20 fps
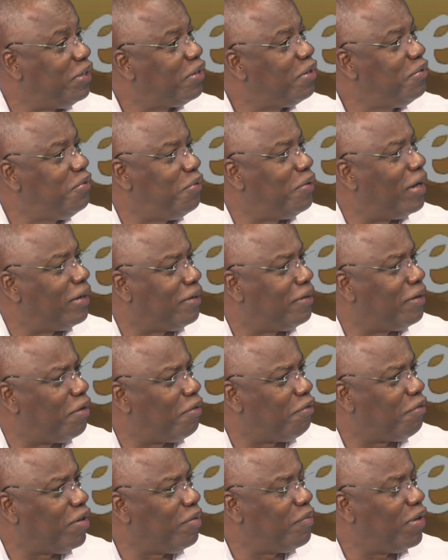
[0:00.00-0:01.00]
you could do that in a
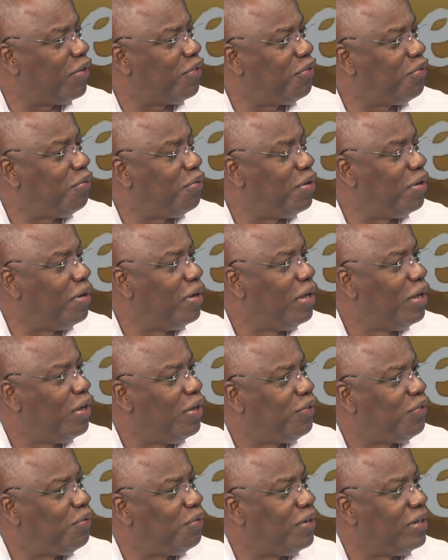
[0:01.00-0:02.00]
REMA
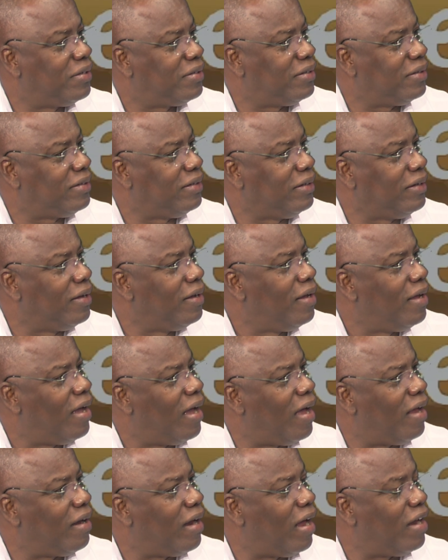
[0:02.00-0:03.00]
through the city
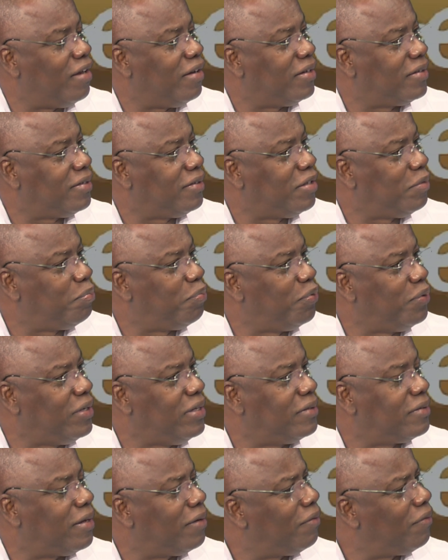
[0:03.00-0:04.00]
and the city
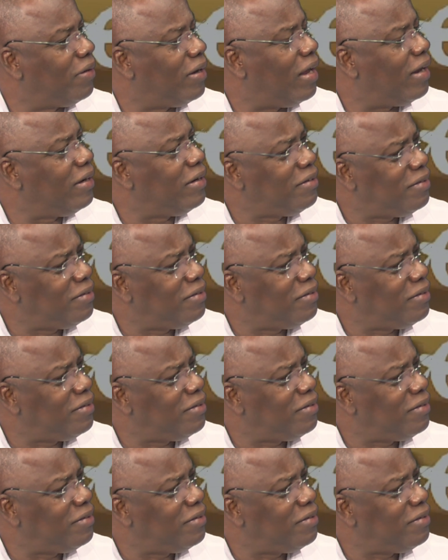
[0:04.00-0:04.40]
police and all that.